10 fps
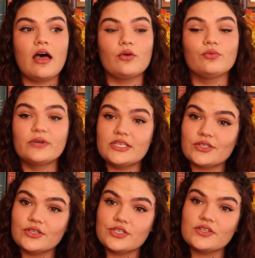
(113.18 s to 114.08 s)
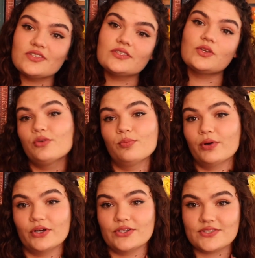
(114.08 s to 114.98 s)
researchers who
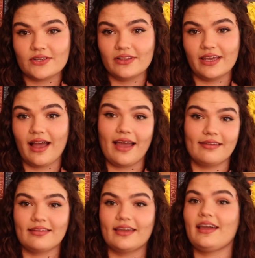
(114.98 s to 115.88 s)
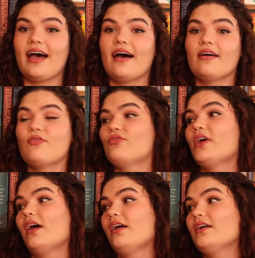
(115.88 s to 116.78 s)
personally I think have
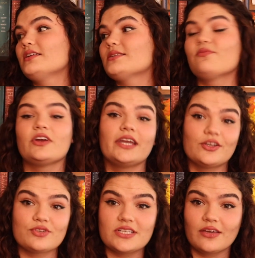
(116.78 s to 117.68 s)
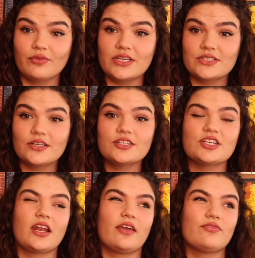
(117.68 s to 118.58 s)
some very interesting research,
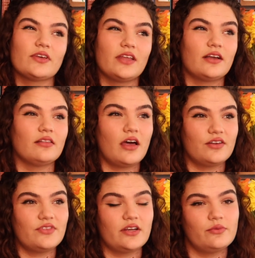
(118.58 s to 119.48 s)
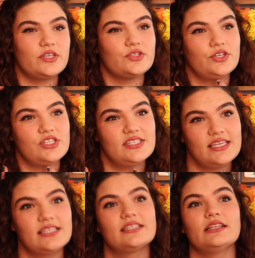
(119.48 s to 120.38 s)
and I feel like a lot of their research is
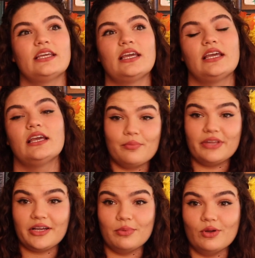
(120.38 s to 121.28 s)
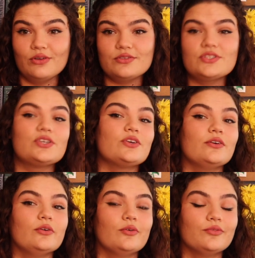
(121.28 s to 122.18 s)
easily applicable
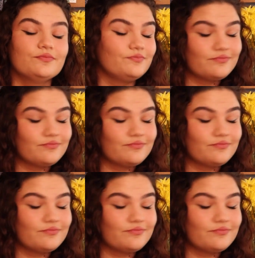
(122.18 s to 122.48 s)
to